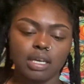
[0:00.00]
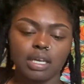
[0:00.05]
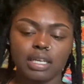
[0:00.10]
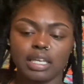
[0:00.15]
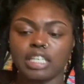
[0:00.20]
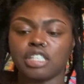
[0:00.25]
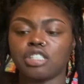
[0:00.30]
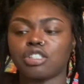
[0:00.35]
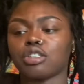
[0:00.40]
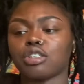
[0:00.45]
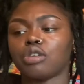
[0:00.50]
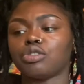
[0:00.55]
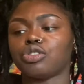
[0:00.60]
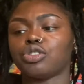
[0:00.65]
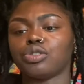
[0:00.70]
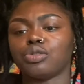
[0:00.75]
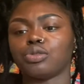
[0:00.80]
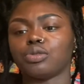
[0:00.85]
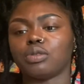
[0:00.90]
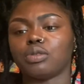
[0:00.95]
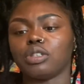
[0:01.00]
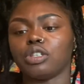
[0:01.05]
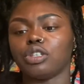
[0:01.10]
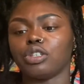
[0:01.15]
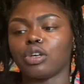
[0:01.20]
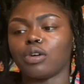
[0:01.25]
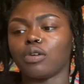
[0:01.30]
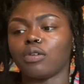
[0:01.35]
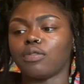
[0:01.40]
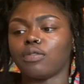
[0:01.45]
They just told you,
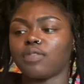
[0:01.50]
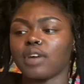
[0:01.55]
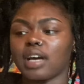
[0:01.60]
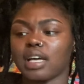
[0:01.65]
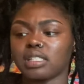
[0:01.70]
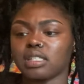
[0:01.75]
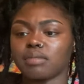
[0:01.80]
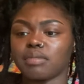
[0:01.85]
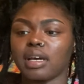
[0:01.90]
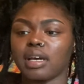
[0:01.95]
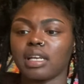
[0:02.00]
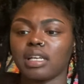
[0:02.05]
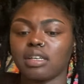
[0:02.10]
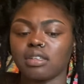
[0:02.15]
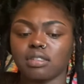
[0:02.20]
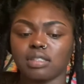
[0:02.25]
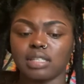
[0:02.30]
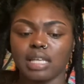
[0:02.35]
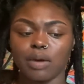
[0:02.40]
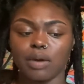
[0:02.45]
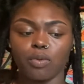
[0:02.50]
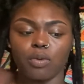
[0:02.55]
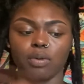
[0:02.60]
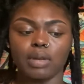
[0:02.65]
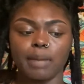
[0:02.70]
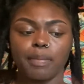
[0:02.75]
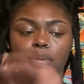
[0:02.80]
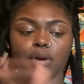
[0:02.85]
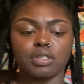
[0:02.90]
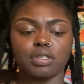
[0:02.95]
find somebody else.
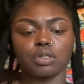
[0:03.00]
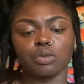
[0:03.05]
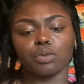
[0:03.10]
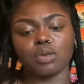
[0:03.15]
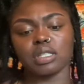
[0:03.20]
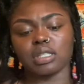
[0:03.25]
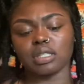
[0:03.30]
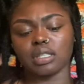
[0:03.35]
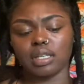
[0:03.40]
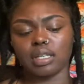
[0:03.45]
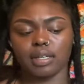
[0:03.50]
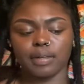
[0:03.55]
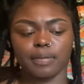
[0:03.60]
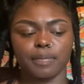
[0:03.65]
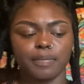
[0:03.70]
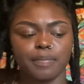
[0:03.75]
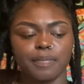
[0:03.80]
That person wasn't it.